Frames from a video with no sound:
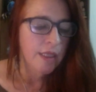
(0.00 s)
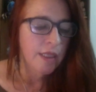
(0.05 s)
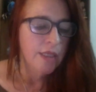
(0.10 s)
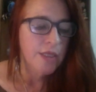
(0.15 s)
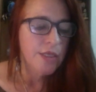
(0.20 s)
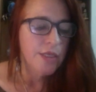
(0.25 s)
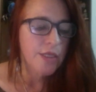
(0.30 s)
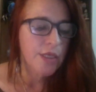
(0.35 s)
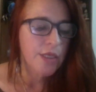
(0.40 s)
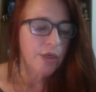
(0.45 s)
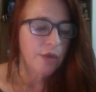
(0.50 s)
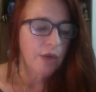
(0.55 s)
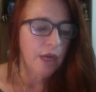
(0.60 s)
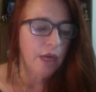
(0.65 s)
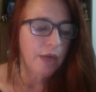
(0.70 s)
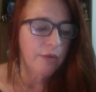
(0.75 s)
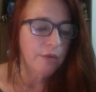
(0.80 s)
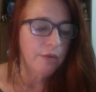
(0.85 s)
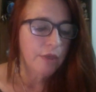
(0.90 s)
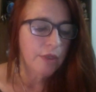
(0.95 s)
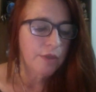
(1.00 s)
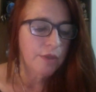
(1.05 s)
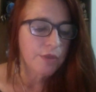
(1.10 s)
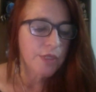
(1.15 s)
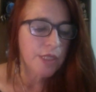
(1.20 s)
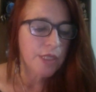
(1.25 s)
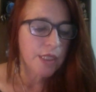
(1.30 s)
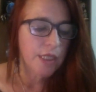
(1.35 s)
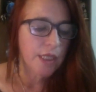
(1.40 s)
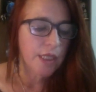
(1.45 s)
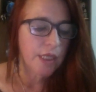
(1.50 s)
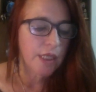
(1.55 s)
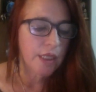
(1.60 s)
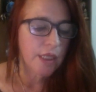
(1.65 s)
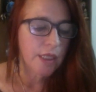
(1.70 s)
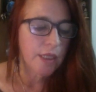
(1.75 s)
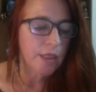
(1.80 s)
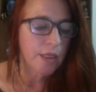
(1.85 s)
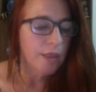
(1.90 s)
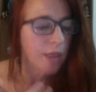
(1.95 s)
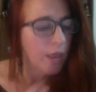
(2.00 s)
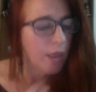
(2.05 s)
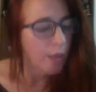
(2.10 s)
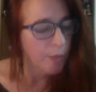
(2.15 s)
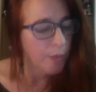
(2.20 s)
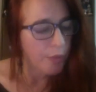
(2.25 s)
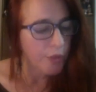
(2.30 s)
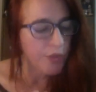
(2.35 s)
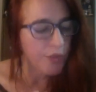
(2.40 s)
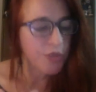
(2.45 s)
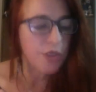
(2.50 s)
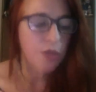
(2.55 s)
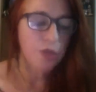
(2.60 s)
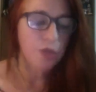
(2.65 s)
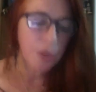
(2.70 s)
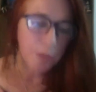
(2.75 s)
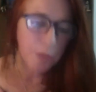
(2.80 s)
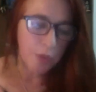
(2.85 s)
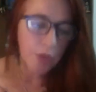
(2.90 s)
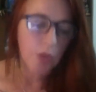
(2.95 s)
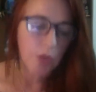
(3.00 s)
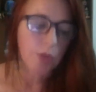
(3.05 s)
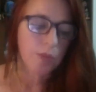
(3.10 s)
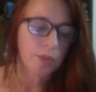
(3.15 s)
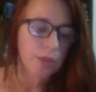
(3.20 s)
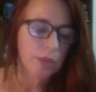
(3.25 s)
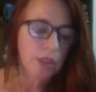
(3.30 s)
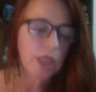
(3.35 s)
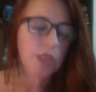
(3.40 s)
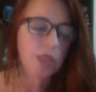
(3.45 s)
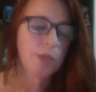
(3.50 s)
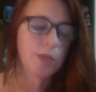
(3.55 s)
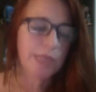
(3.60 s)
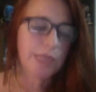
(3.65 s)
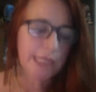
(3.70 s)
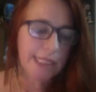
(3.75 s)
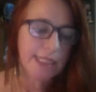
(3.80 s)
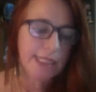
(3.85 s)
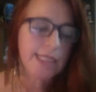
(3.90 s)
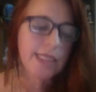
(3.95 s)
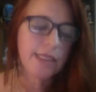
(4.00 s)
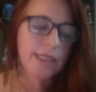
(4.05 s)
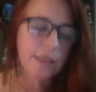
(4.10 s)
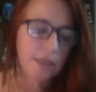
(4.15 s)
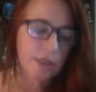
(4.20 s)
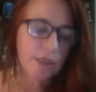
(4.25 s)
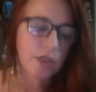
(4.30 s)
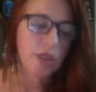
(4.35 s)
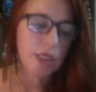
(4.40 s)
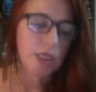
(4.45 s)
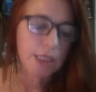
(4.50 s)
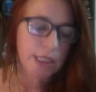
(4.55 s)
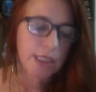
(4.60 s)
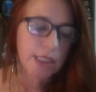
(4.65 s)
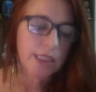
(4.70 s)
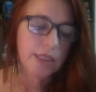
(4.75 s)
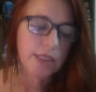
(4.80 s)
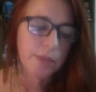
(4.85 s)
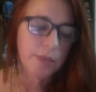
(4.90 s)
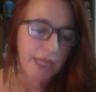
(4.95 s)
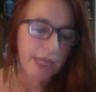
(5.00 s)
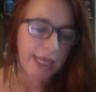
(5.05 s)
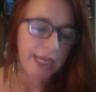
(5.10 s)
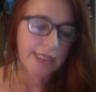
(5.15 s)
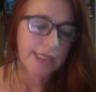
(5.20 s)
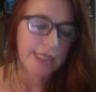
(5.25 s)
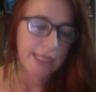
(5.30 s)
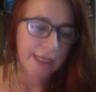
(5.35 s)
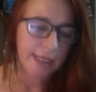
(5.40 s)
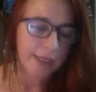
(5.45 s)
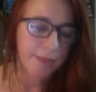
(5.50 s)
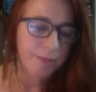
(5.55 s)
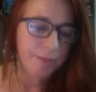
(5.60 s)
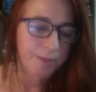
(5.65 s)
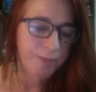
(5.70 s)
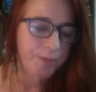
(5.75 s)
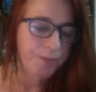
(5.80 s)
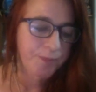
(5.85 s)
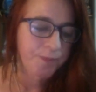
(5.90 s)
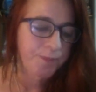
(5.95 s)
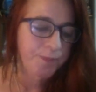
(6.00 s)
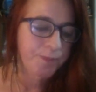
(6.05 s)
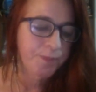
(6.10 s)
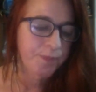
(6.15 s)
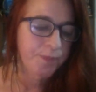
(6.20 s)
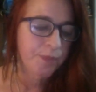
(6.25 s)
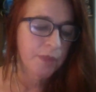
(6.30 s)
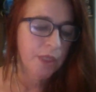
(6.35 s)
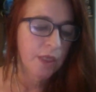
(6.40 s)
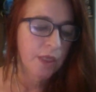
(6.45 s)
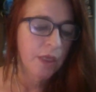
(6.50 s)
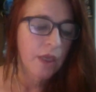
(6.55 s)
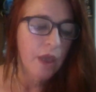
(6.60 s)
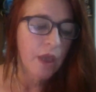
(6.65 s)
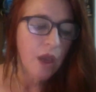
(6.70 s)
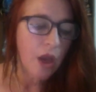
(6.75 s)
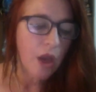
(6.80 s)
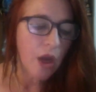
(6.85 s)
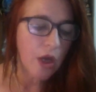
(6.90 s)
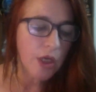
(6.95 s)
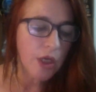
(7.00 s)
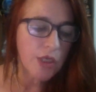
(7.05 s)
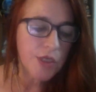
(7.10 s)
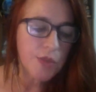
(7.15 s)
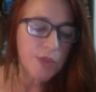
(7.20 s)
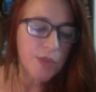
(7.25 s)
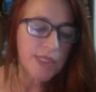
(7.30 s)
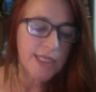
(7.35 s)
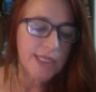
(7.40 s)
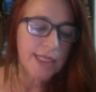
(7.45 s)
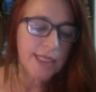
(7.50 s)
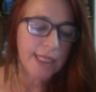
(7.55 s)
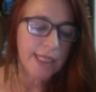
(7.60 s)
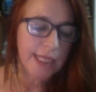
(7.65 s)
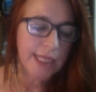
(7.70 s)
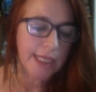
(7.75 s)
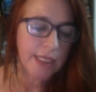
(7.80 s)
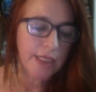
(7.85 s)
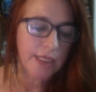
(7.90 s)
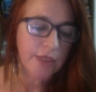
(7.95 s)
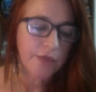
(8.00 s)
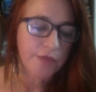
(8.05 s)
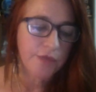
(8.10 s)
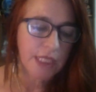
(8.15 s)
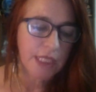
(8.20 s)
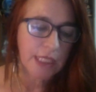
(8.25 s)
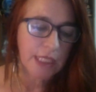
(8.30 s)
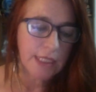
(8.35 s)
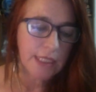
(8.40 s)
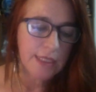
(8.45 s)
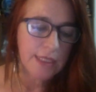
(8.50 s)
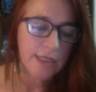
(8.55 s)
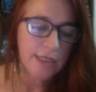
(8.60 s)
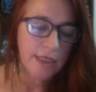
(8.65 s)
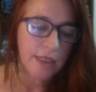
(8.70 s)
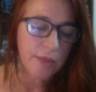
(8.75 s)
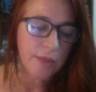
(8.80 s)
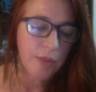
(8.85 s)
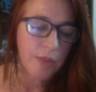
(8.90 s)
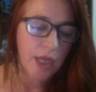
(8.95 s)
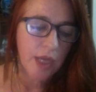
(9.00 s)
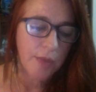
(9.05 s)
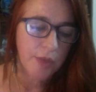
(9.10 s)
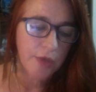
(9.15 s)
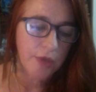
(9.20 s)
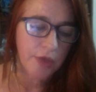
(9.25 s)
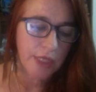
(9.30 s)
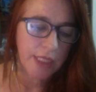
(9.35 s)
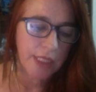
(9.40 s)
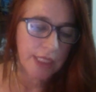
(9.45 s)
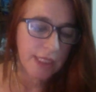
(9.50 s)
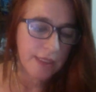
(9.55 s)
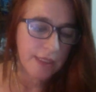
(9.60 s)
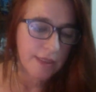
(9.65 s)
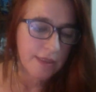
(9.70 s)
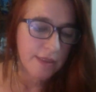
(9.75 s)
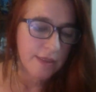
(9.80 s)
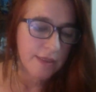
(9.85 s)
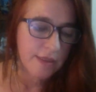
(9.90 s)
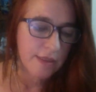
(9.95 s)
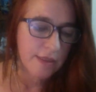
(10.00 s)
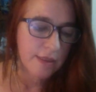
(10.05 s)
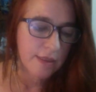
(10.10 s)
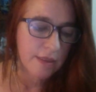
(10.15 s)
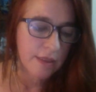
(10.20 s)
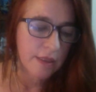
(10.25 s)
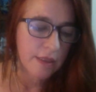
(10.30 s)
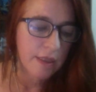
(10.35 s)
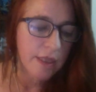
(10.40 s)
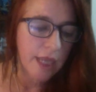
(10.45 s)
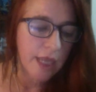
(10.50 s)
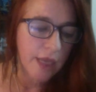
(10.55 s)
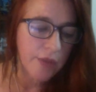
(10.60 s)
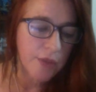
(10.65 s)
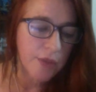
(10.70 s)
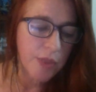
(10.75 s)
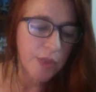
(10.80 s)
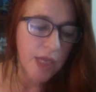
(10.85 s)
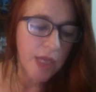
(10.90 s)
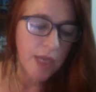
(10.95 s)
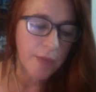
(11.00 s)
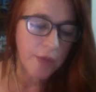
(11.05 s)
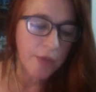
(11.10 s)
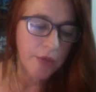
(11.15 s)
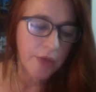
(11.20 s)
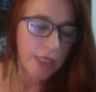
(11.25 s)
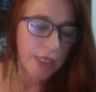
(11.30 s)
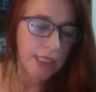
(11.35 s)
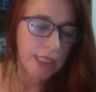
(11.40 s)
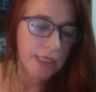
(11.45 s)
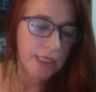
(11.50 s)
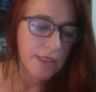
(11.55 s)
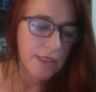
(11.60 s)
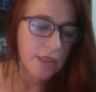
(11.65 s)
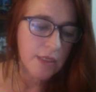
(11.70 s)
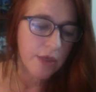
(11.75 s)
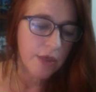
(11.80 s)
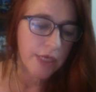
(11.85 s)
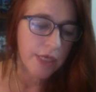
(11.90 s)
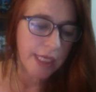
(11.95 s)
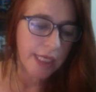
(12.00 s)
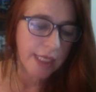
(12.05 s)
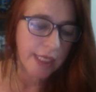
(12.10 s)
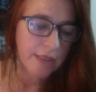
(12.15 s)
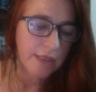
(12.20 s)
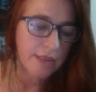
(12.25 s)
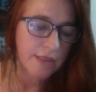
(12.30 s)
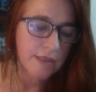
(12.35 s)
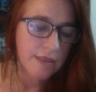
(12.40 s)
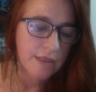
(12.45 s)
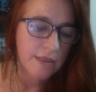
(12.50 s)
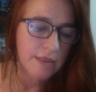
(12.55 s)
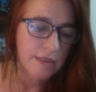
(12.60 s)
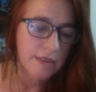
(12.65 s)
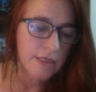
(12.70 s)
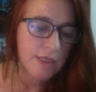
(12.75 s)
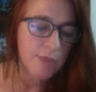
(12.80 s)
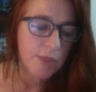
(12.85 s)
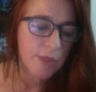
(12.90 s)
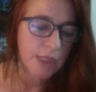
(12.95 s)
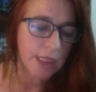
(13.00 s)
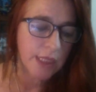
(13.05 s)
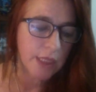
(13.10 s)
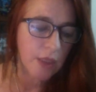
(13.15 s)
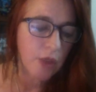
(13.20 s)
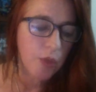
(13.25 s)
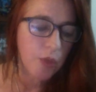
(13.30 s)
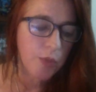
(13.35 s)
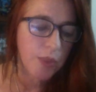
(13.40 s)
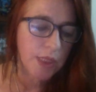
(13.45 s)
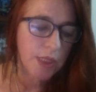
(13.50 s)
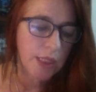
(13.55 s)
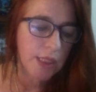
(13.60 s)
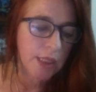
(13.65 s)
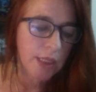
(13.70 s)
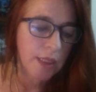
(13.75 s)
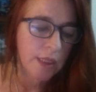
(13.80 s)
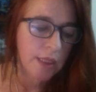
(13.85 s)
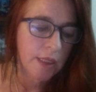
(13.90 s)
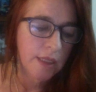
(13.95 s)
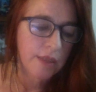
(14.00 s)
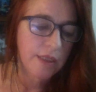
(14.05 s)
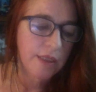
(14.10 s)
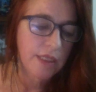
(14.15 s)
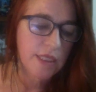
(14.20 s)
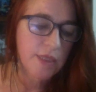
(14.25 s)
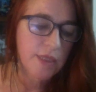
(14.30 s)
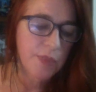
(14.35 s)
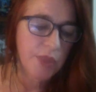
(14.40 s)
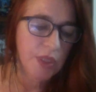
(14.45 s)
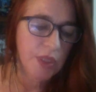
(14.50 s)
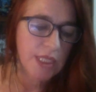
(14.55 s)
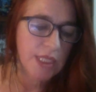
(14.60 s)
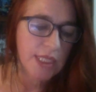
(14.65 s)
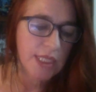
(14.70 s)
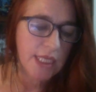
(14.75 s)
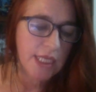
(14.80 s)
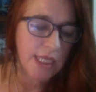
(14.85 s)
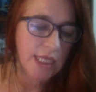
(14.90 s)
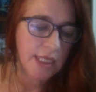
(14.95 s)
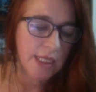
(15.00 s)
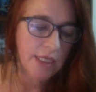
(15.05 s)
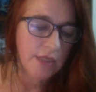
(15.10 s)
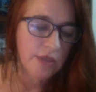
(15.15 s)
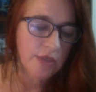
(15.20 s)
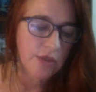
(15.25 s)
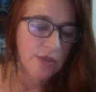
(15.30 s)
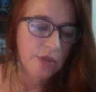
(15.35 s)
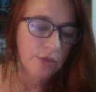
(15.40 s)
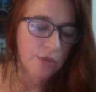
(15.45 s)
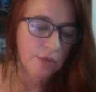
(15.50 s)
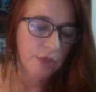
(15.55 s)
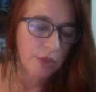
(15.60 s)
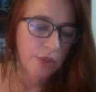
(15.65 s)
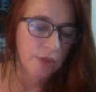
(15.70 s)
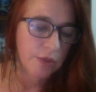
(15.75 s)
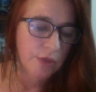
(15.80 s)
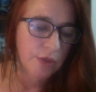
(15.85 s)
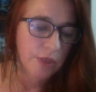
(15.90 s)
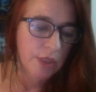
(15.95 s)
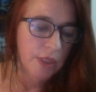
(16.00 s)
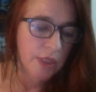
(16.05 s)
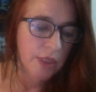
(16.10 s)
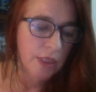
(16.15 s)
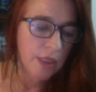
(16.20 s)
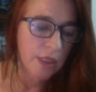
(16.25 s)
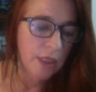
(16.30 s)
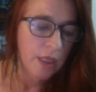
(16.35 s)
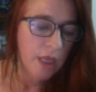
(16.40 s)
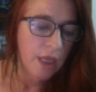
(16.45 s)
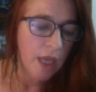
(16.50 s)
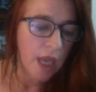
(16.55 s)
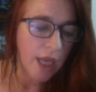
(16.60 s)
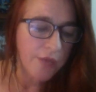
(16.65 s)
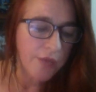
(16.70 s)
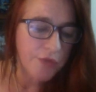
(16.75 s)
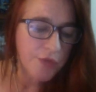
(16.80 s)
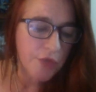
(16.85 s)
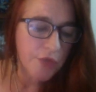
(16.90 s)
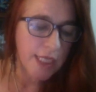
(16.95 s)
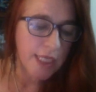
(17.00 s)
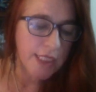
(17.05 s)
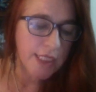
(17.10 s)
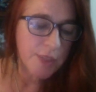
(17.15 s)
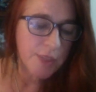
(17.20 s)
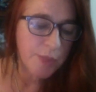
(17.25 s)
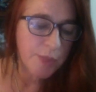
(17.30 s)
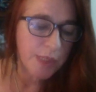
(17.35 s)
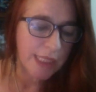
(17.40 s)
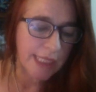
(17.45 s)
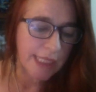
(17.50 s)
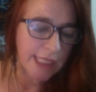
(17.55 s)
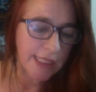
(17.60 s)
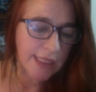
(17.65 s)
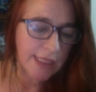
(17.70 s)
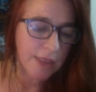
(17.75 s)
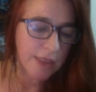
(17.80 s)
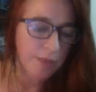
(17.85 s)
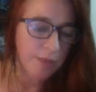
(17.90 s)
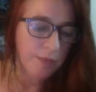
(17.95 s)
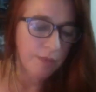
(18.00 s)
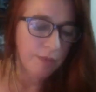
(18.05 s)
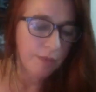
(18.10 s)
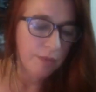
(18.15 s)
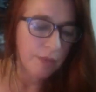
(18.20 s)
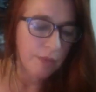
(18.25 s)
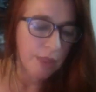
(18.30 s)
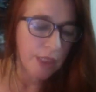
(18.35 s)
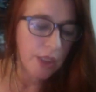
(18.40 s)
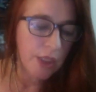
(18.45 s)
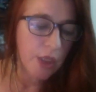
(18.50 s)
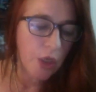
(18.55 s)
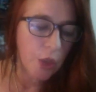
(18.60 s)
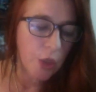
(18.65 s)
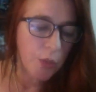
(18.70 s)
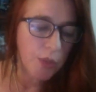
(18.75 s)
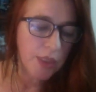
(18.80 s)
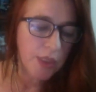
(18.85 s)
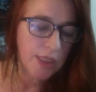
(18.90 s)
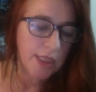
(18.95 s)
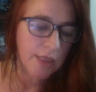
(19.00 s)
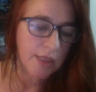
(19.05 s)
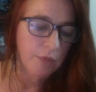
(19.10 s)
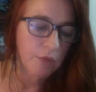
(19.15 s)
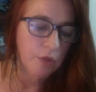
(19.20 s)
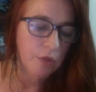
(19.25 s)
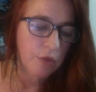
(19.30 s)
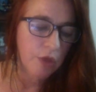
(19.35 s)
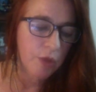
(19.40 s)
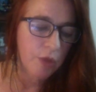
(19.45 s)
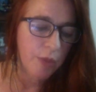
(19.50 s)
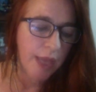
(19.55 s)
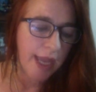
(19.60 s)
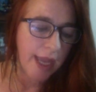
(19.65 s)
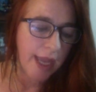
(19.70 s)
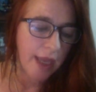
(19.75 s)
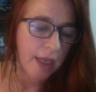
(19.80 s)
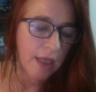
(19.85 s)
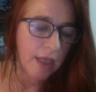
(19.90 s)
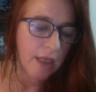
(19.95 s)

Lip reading: So I wrote a persona poem called Planting a Garden in Baghdad. Ours was the land of dates and pomegranates. Now the pomegranates are heads split open that spill seed into the road. I've tried to plant them in hope that they will grow back,